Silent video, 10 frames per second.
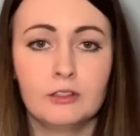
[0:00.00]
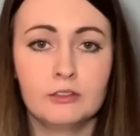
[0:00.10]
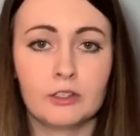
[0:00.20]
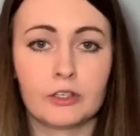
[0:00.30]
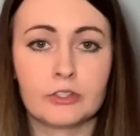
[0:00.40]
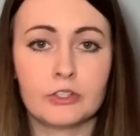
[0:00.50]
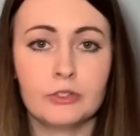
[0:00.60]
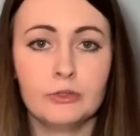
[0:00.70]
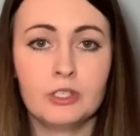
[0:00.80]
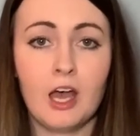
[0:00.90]
Aren't
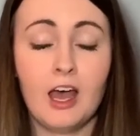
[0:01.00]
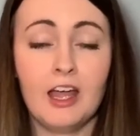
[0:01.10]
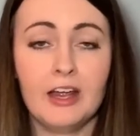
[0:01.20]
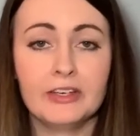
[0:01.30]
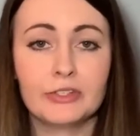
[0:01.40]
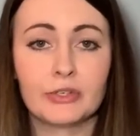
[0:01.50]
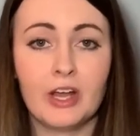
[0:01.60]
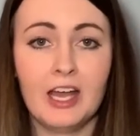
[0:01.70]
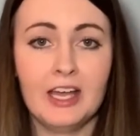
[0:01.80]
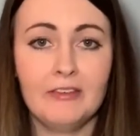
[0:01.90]
you tired
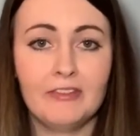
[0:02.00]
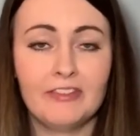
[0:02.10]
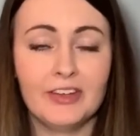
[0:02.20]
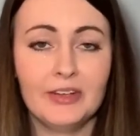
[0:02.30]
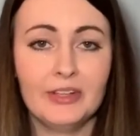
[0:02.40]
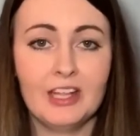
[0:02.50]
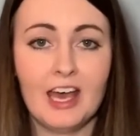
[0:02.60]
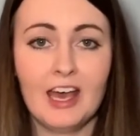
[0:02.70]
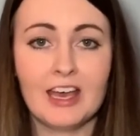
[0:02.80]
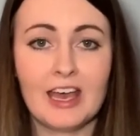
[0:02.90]
trying to fill
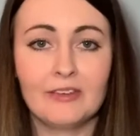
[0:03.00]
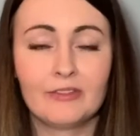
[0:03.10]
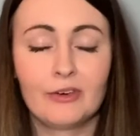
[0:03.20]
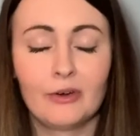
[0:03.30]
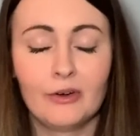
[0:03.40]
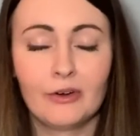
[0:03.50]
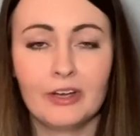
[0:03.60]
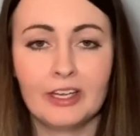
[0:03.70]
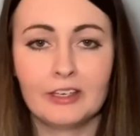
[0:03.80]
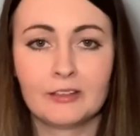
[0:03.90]
that
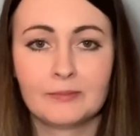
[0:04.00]
void?